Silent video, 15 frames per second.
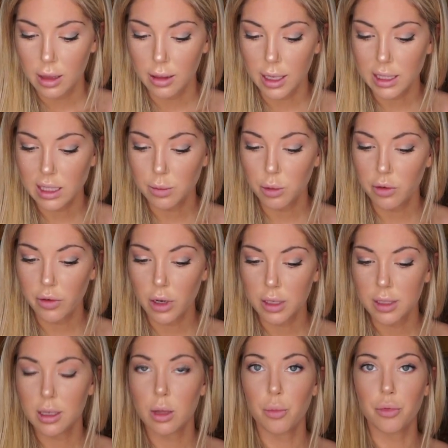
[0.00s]
Let's move
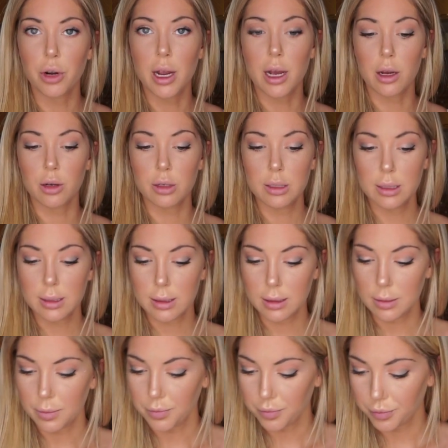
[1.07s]
on to the
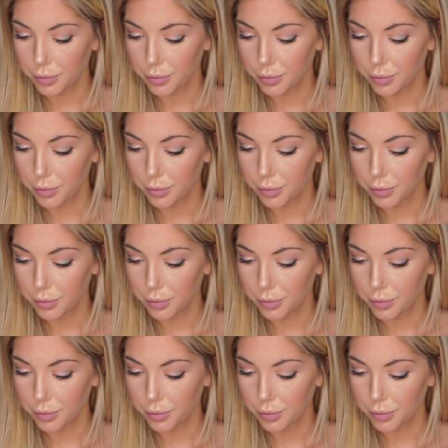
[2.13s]
brows.